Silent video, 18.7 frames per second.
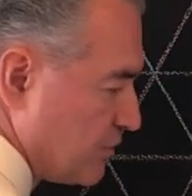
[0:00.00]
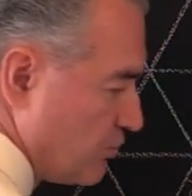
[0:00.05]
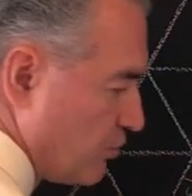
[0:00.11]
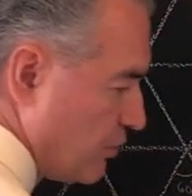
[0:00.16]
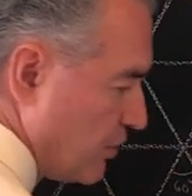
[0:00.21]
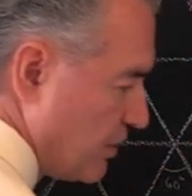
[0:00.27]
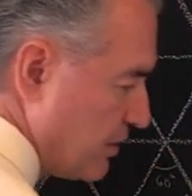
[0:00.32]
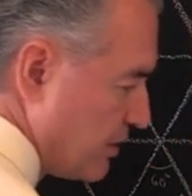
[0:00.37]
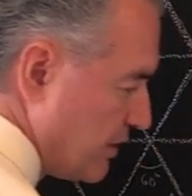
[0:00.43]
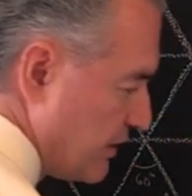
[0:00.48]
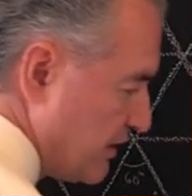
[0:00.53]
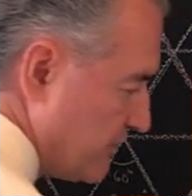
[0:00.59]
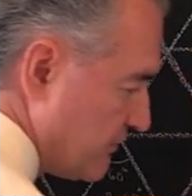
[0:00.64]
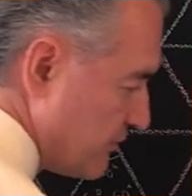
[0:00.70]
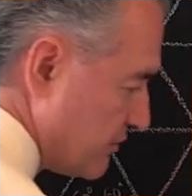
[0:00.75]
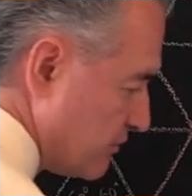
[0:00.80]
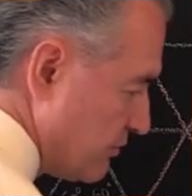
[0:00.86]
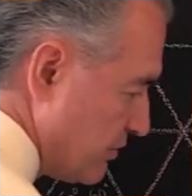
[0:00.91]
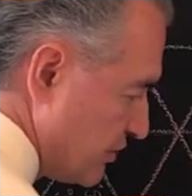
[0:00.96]
with the
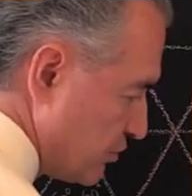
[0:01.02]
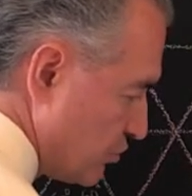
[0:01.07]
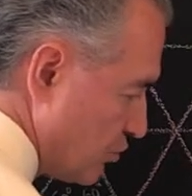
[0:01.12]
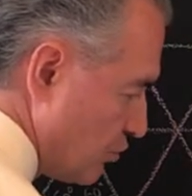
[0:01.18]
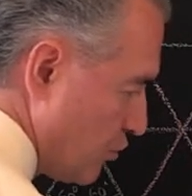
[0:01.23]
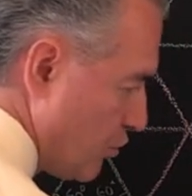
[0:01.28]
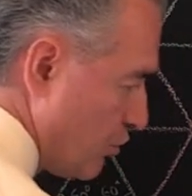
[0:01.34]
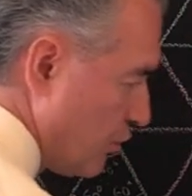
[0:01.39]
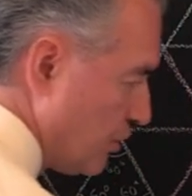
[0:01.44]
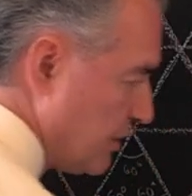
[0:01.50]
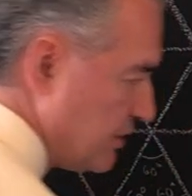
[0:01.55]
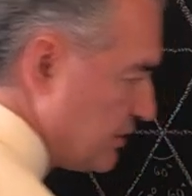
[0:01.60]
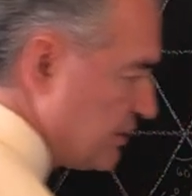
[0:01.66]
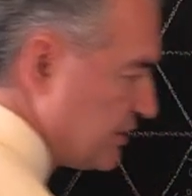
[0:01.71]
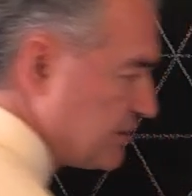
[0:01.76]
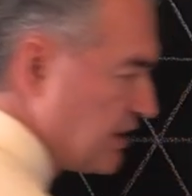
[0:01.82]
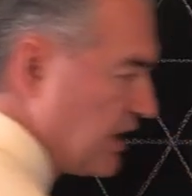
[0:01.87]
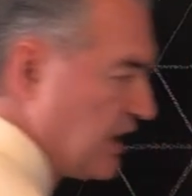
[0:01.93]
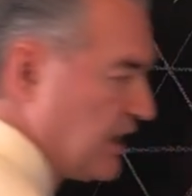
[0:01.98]
given Bezout coordinates,